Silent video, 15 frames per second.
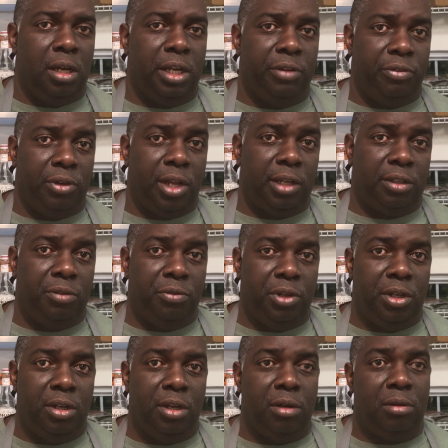If you like the
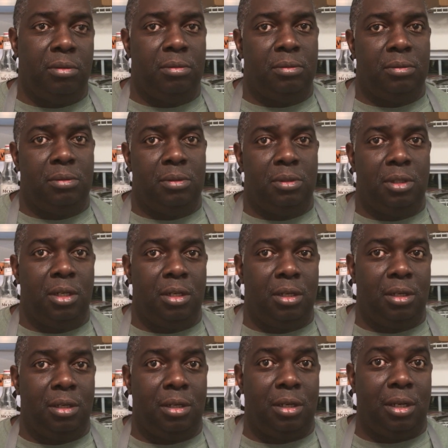video,
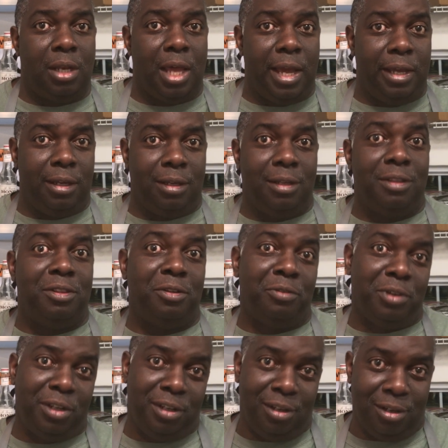like the
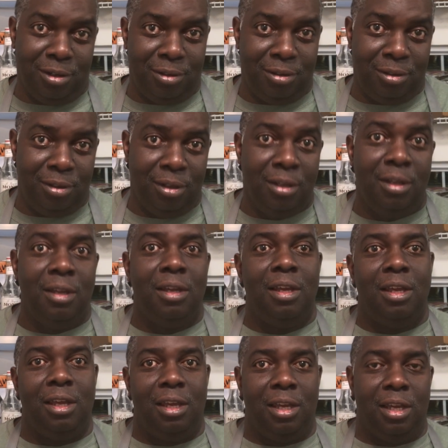video
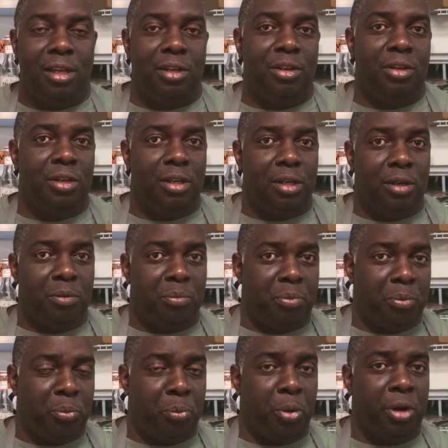and
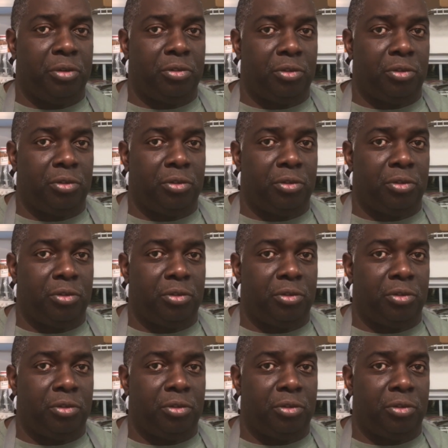press